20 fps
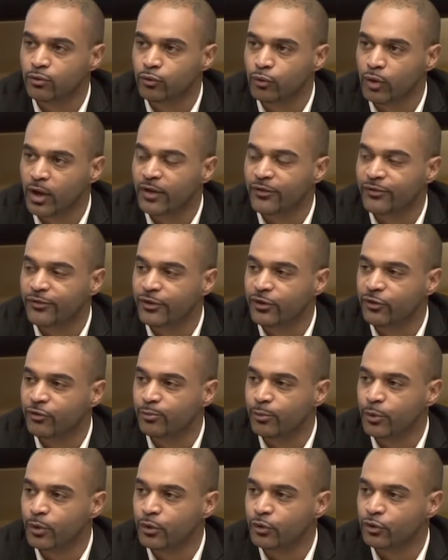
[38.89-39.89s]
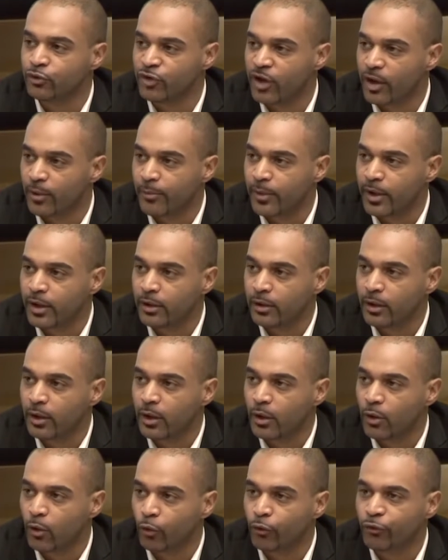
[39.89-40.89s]
you allow the
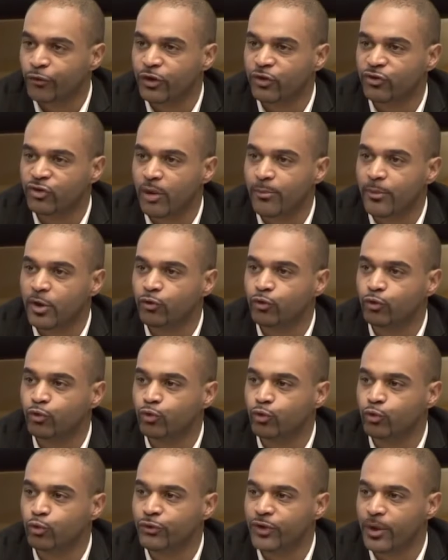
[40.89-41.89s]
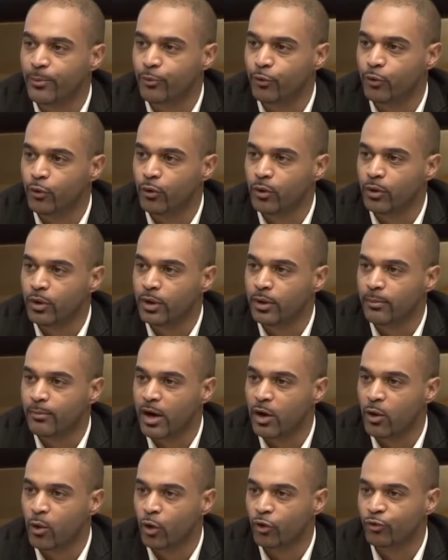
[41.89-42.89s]
seeds of racism
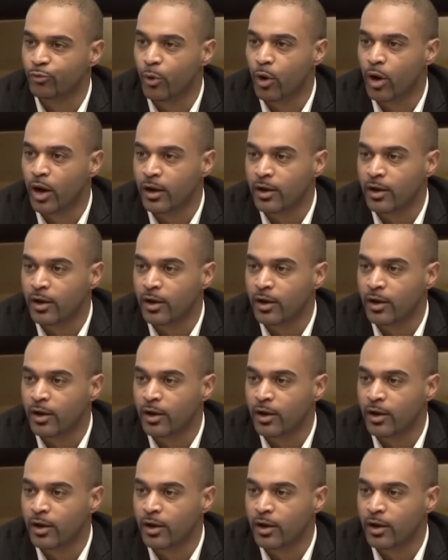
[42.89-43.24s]
to